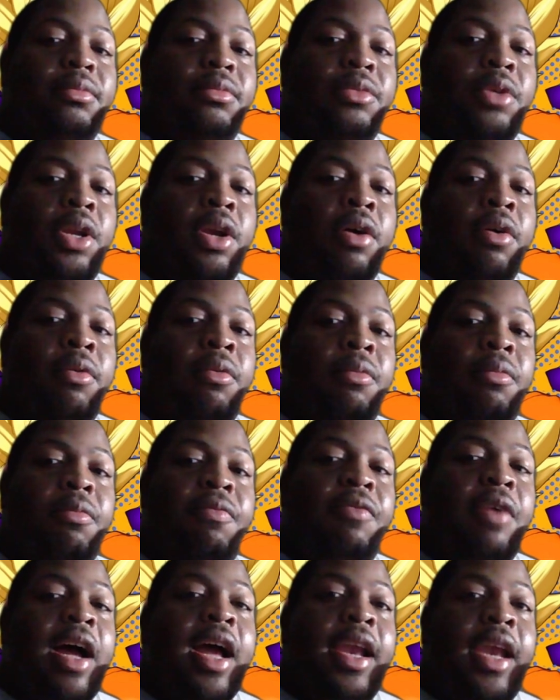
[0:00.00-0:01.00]
you know,
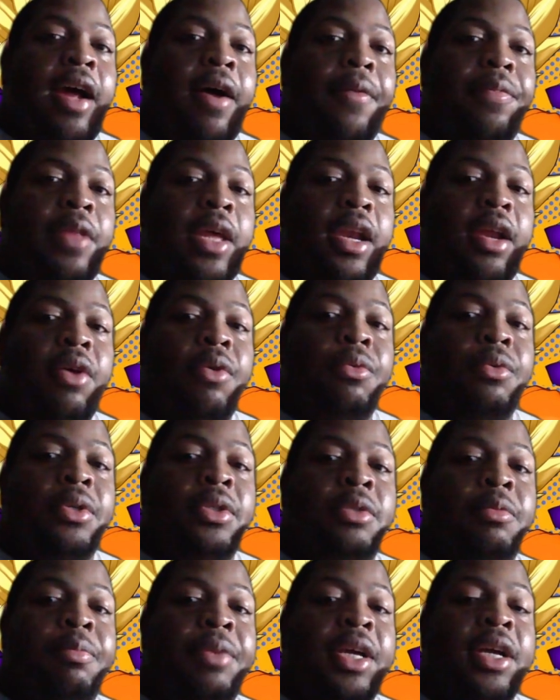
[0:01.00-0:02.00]
find out that it
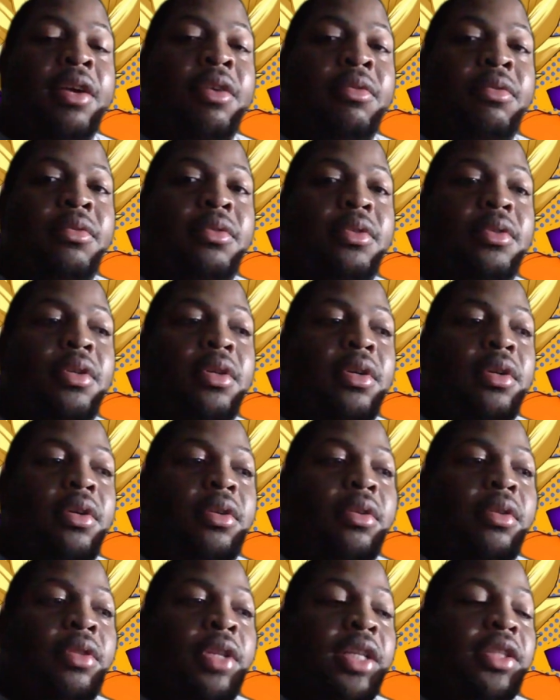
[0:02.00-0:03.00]
was being
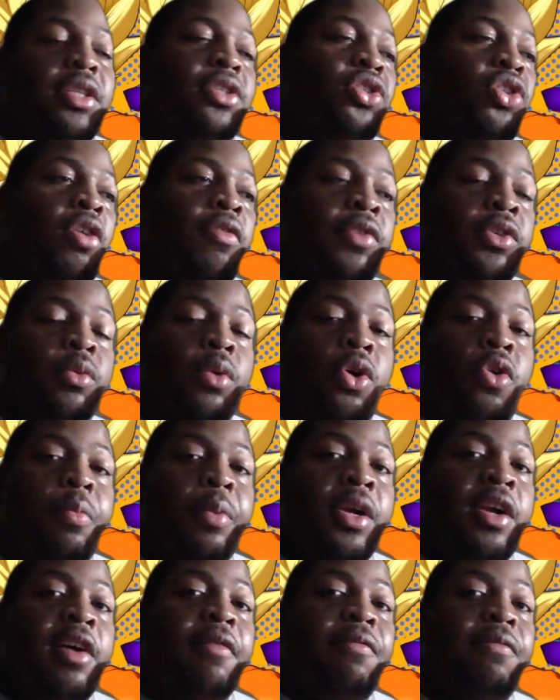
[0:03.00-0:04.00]
that the servers were
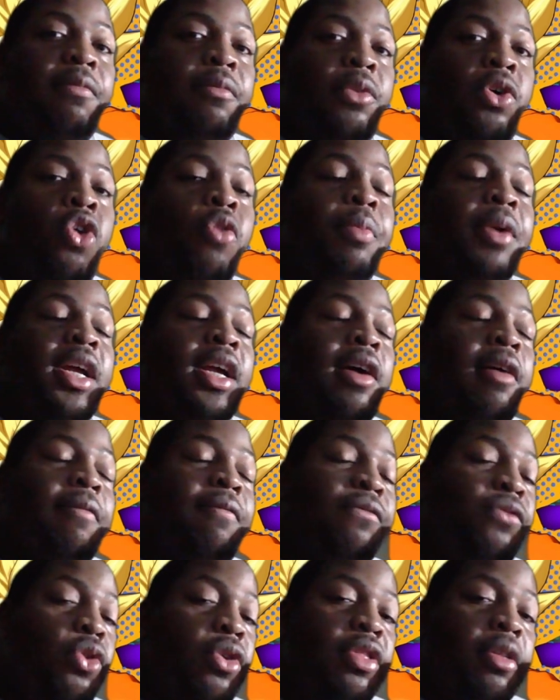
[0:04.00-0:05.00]
open up opening up
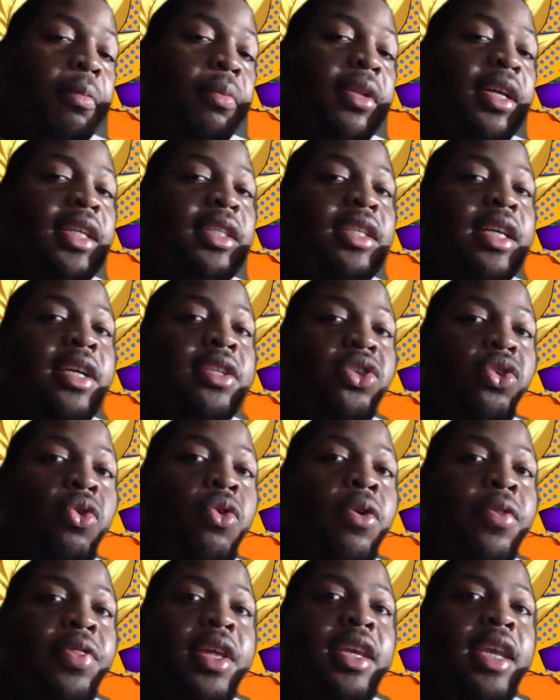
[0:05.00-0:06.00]
for the playtest
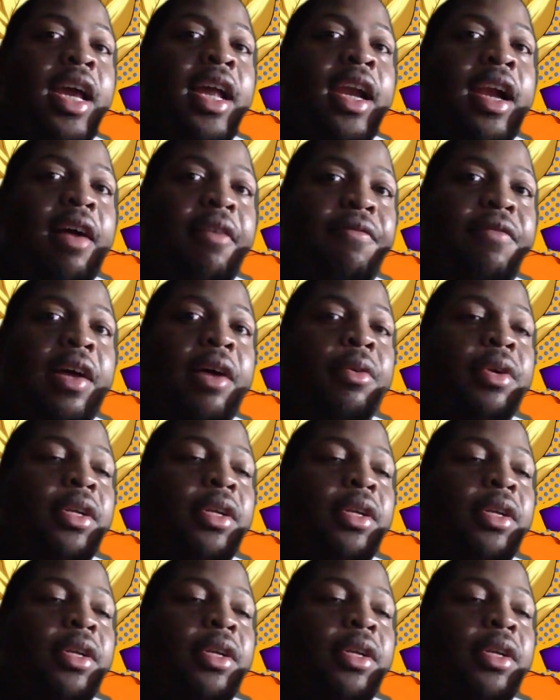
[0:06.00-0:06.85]
on the day that I found it.